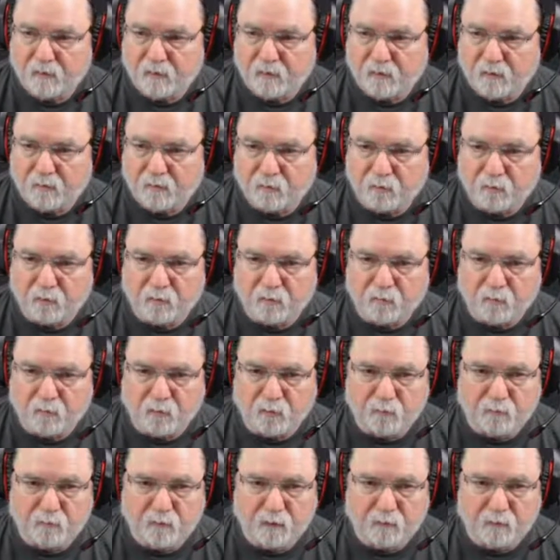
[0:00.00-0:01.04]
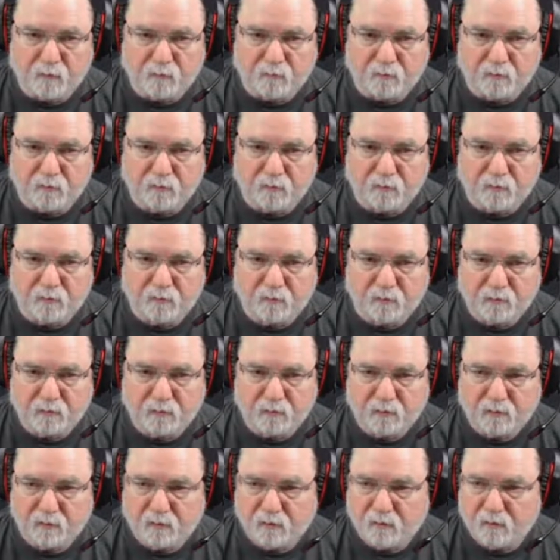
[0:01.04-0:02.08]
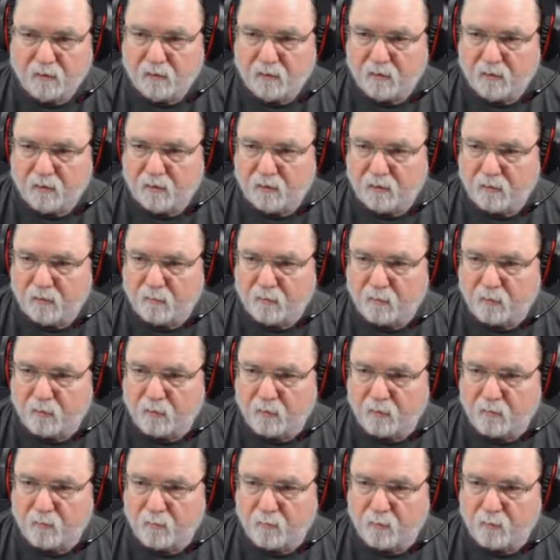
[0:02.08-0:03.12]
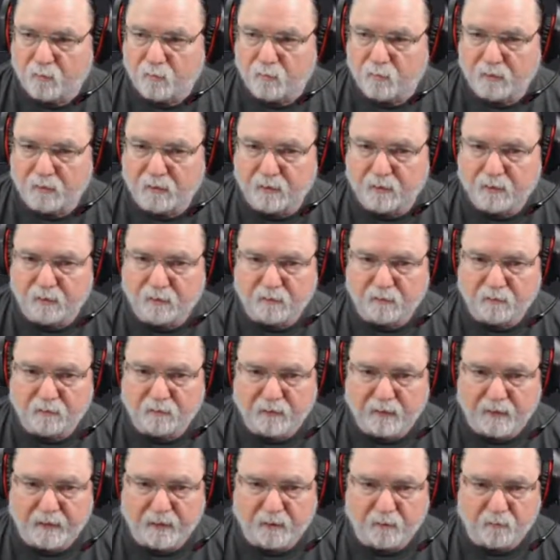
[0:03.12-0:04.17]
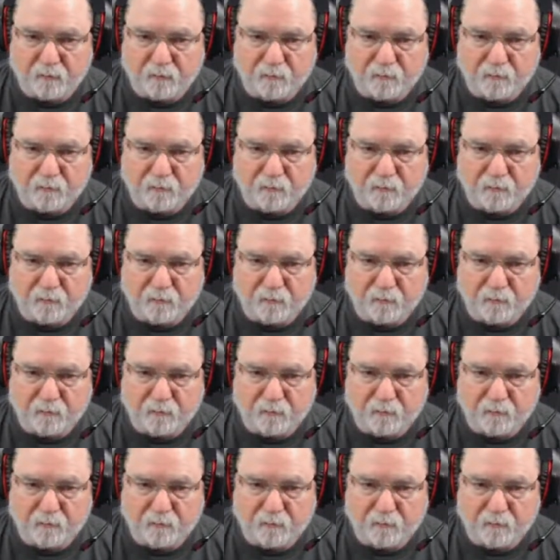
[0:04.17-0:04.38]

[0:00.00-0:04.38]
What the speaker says: We're going to move it over. We're going to move it down.